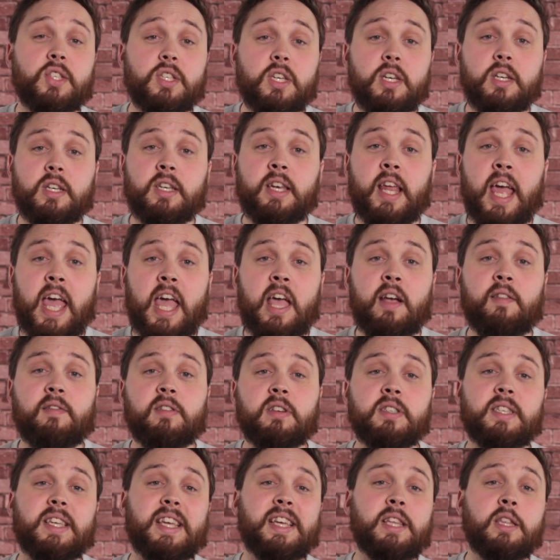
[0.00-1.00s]
certain
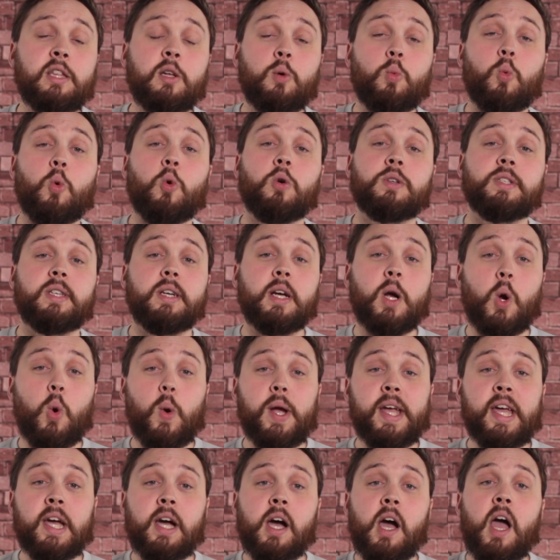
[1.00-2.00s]
areas in the water
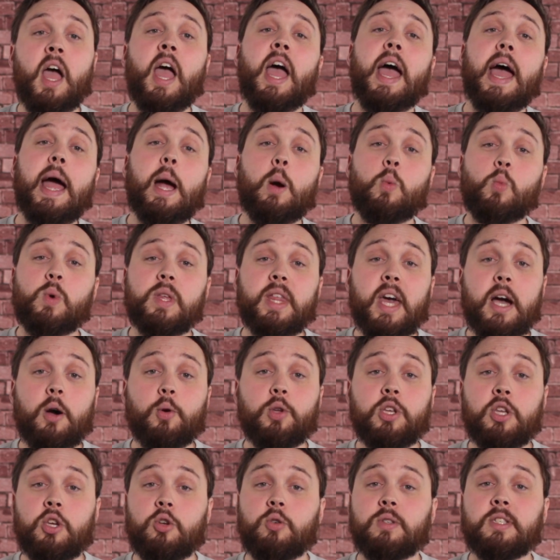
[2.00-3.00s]
quicker and
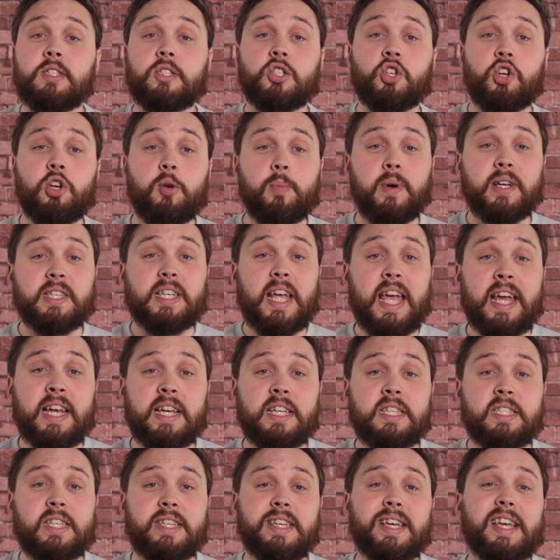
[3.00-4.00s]
without using too much
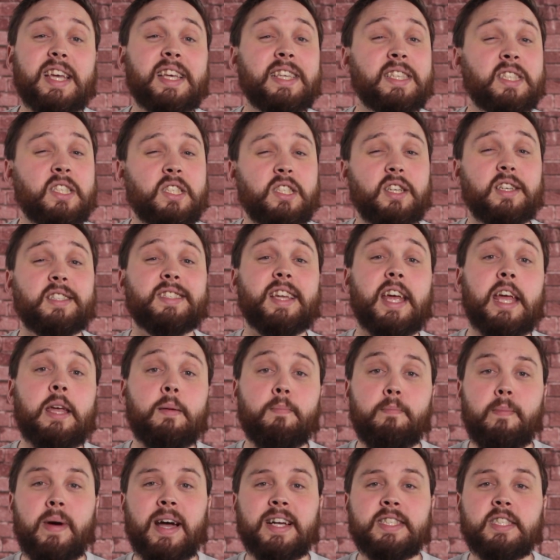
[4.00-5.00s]
energy is just
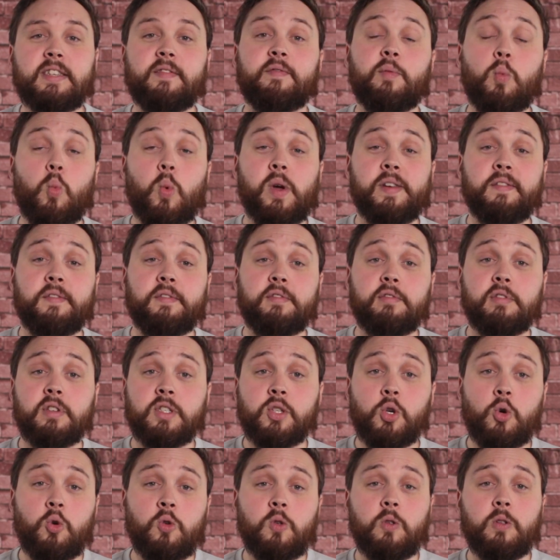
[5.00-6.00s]
a massive win for
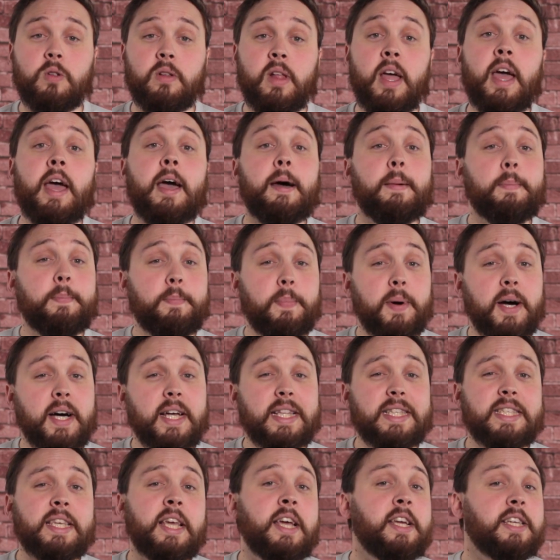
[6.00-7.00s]
us all.
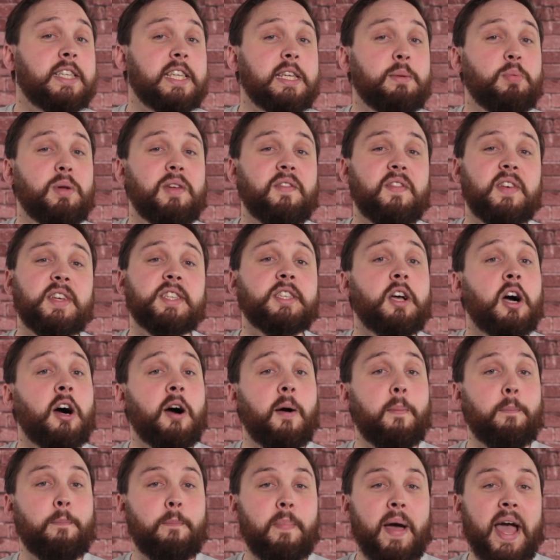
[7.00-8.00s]
But DPVs
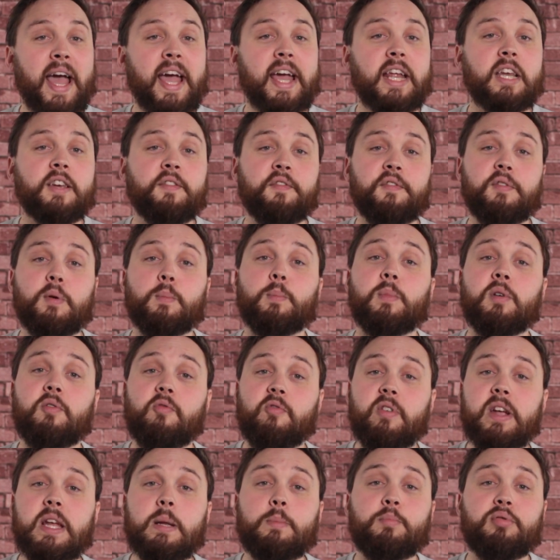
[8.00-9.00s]
are banned from
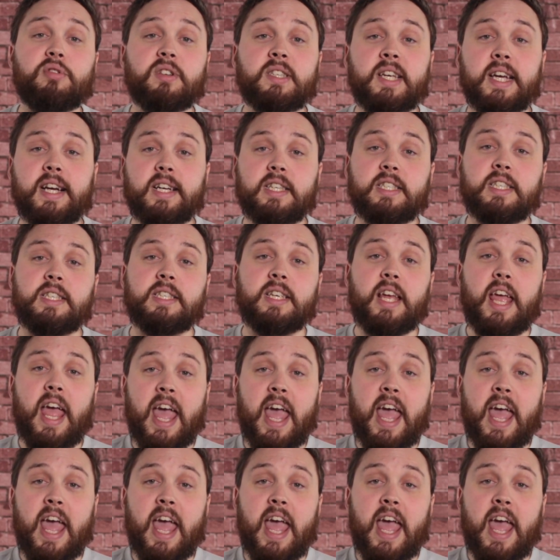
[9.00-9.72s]
marine protected